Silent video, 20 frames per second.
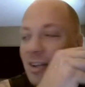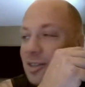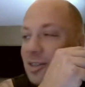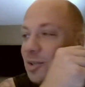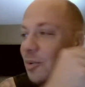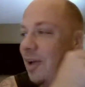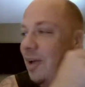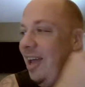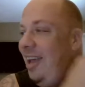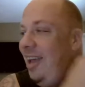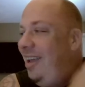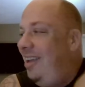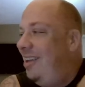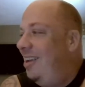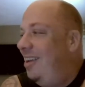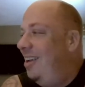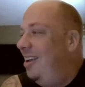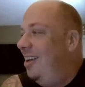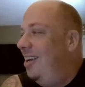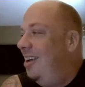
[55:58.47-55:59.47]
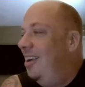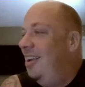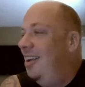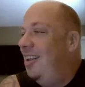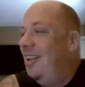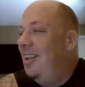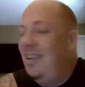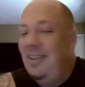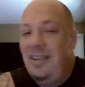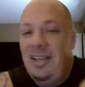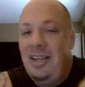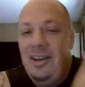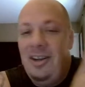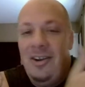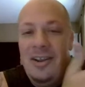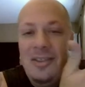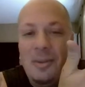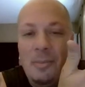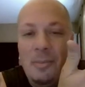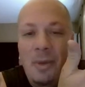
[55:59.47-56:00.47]
away, you're
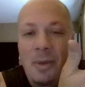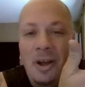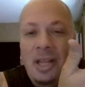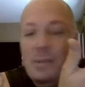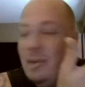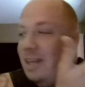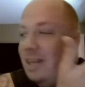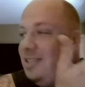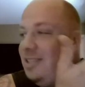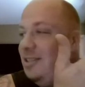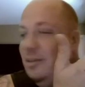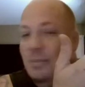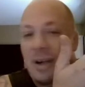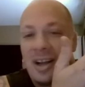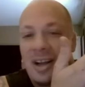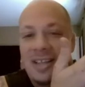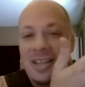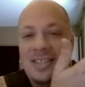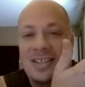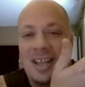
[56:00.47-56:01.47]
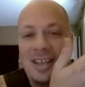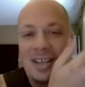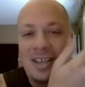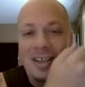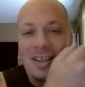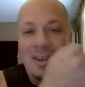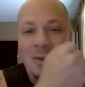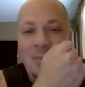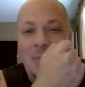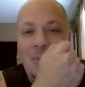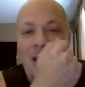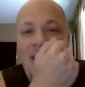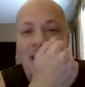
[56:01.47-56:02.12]
in the money by $2. Like, you might have